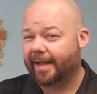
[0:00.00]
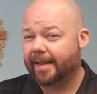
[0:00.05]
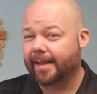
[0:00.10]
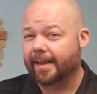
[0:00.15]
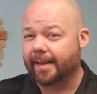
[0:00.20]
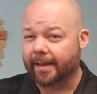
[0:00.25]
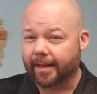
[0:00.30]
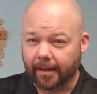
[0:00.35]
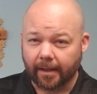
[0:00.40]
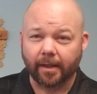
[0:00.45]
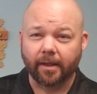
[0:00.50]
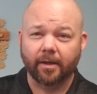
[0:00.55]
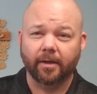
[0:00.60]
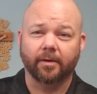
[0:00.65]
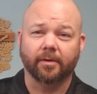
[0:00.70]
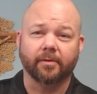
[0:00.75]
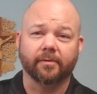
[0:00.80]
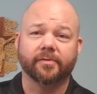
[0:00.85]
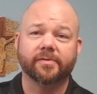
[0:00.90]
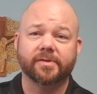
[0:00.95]

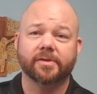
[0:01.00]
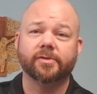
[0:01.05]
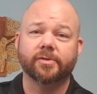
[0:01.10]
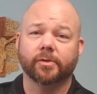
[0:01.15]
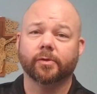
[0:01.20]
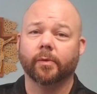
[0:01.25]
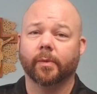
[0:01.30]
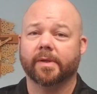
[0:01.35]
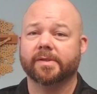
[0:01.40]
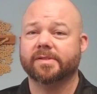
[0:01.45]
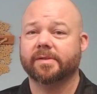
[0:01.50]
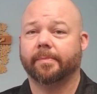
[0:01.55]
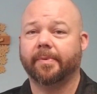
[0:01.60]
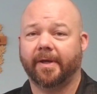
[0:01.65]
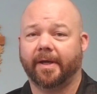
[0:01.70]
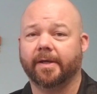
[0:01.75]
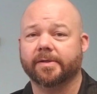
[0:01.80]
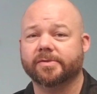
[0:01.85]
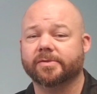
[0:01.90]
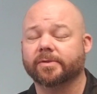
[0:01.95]
love to do as a
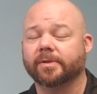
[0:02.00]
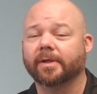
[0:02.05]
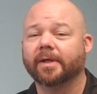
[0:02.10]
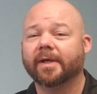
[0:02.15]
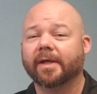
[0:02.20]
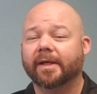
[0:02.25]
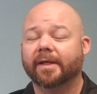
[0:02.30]
pastor